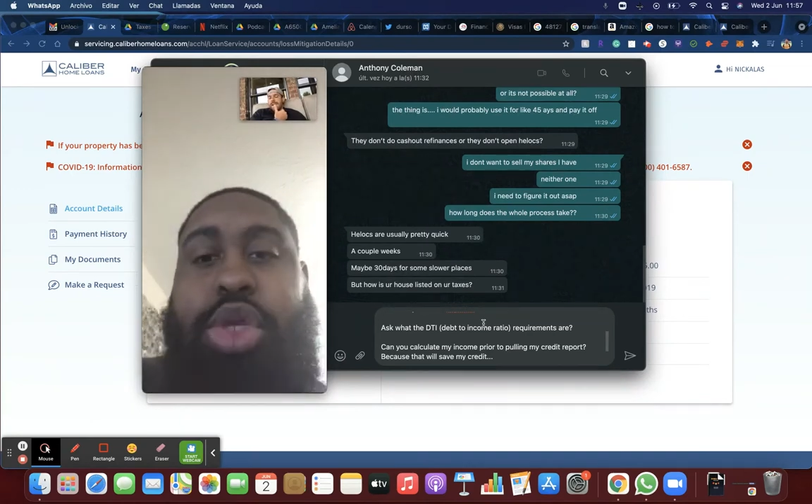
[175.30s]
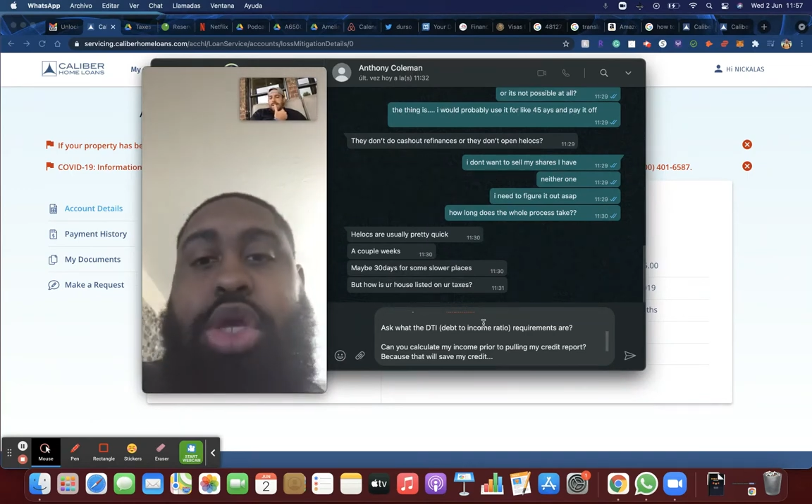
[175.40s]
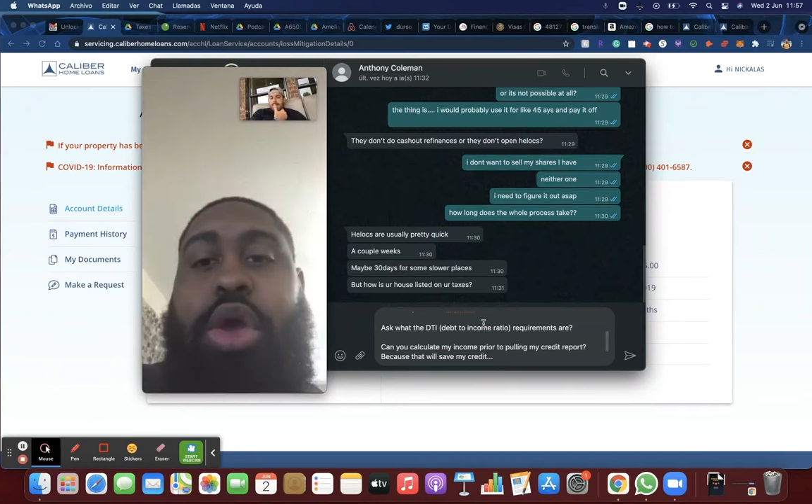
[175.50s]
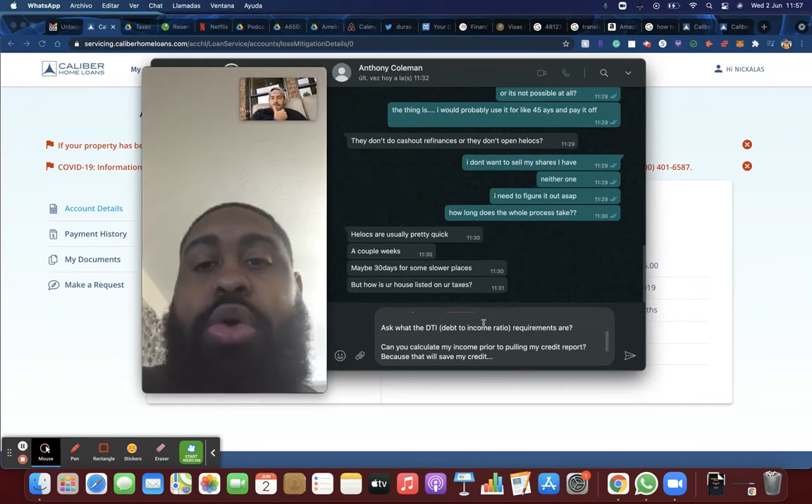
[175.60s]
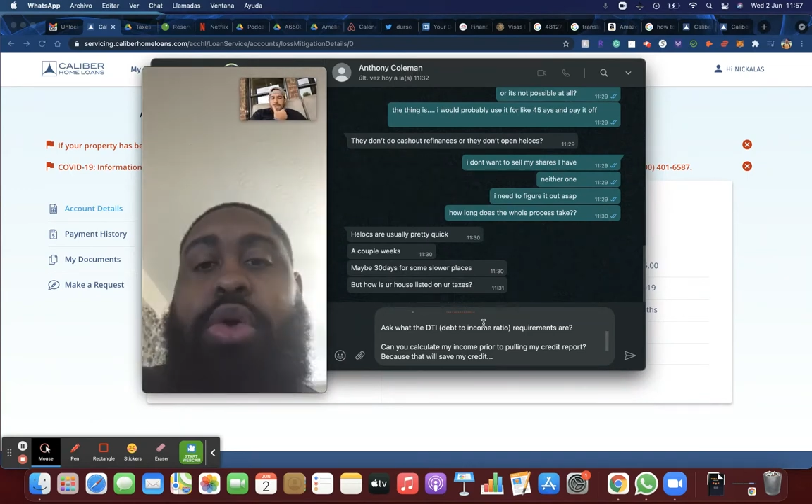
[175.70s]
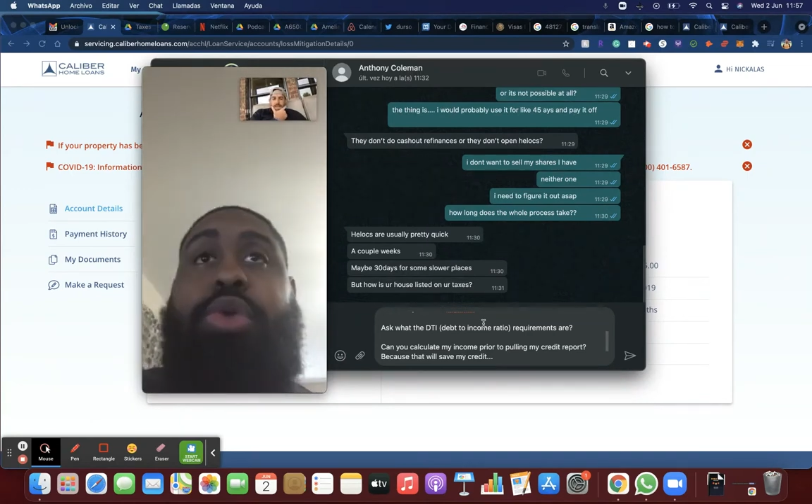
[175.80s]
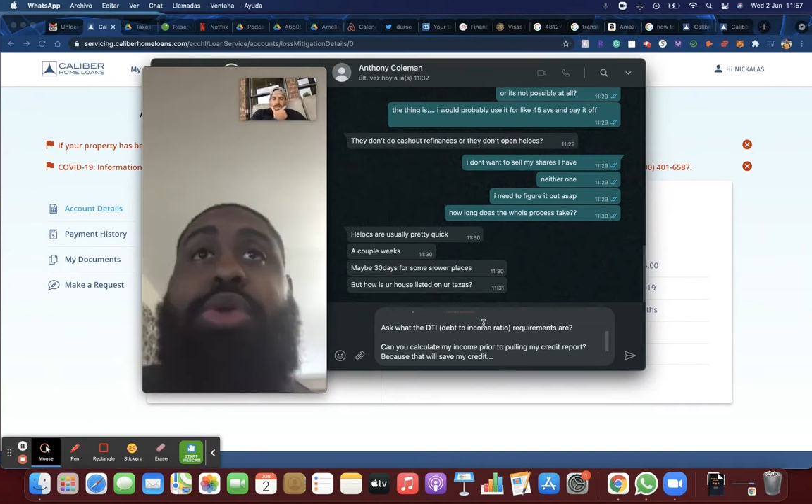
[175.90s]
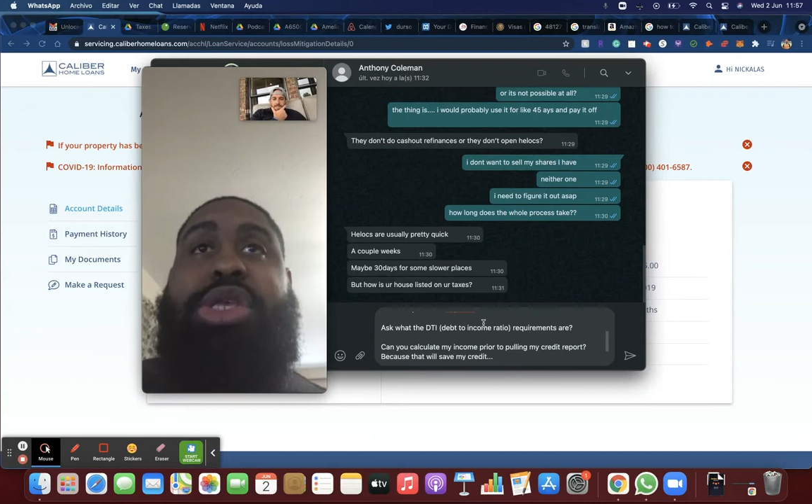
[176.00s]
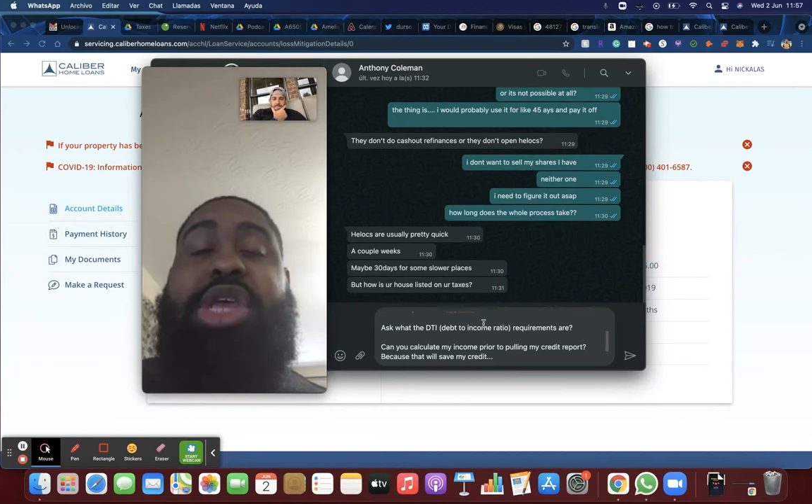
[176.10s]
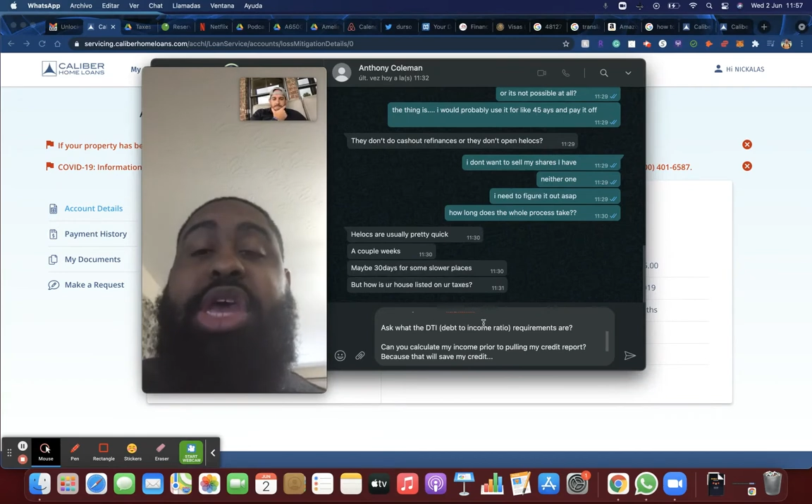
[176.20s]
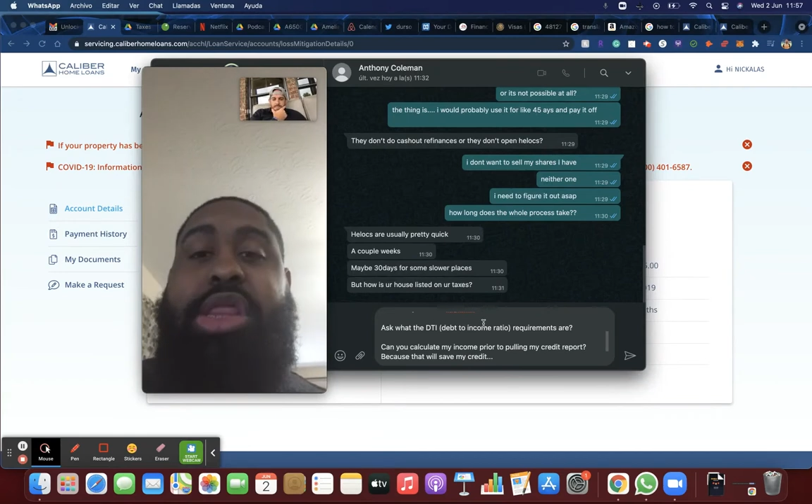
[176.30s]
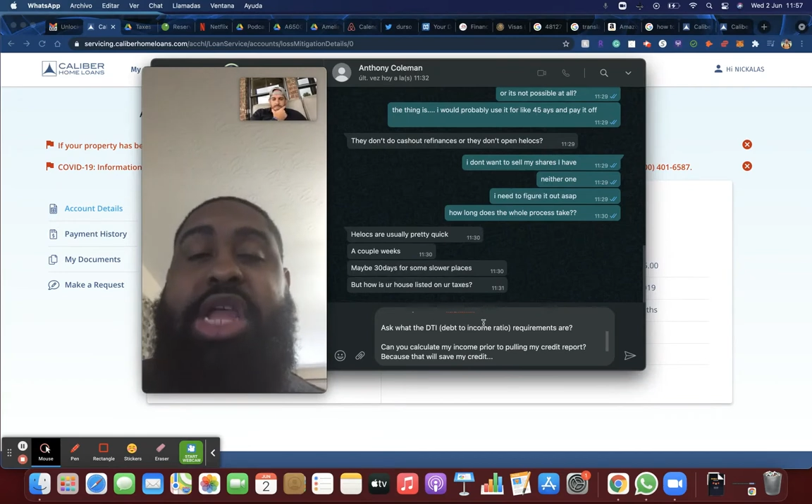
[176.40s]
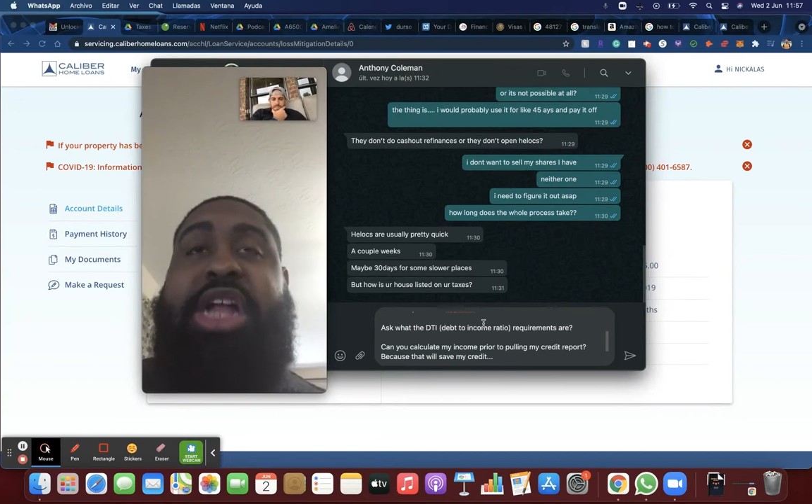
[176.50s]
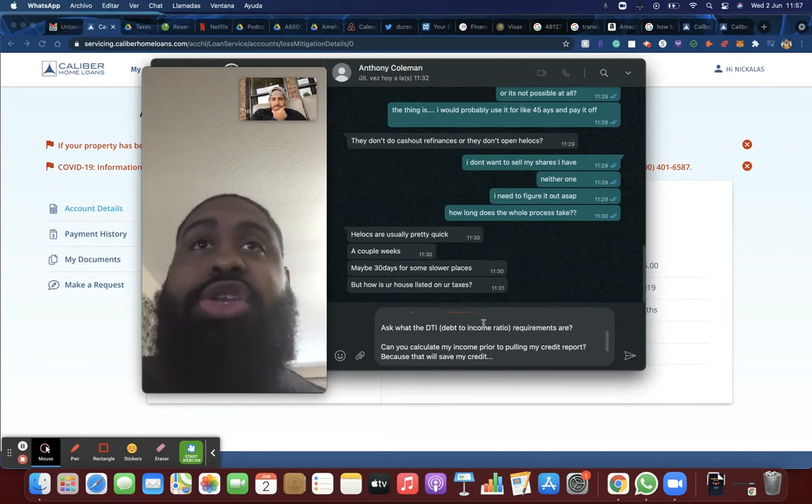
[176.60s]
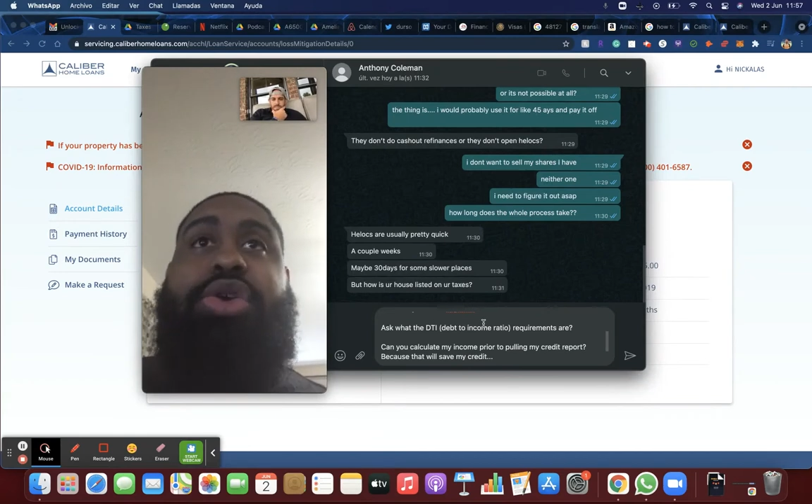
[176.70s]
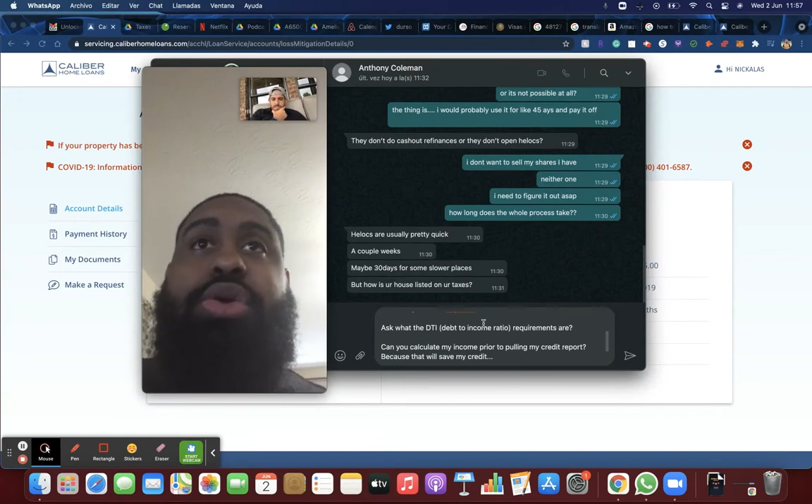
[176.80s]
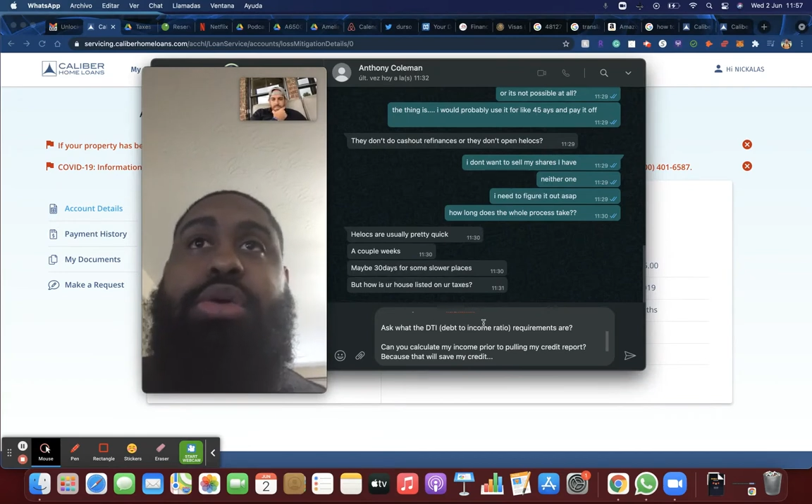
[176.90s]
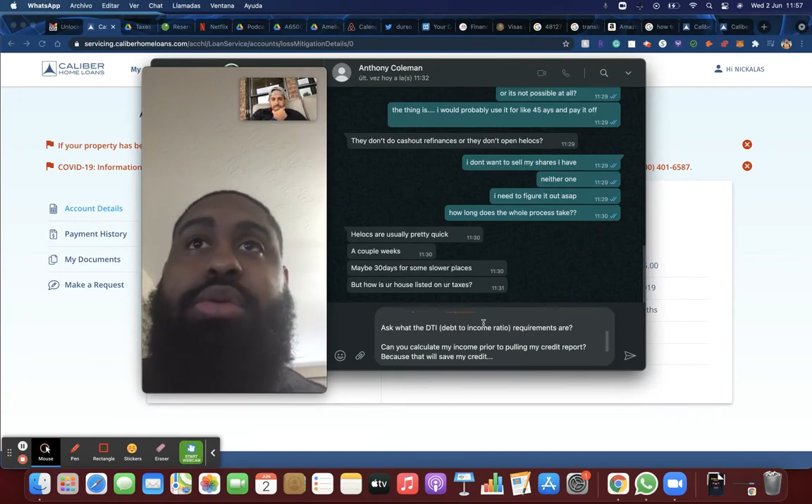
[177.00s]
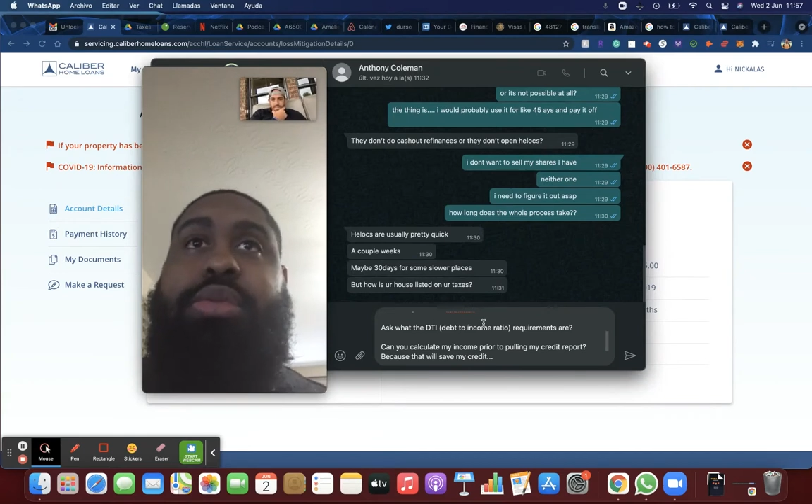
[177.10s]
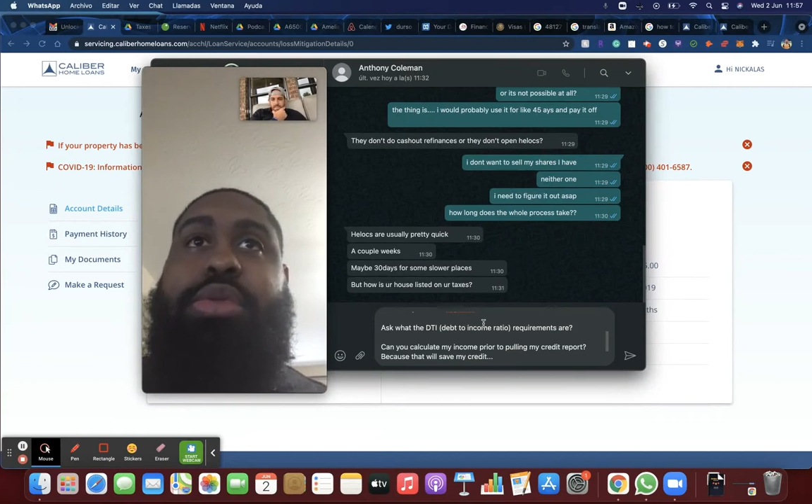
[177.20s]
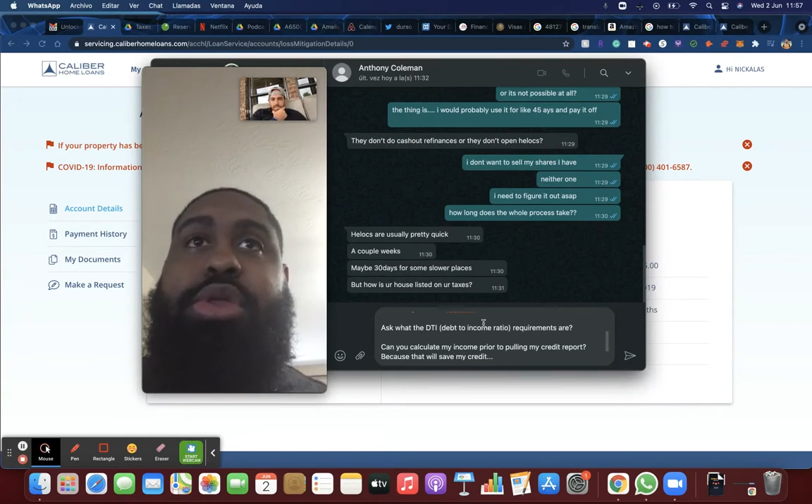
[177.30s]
So you would say that's your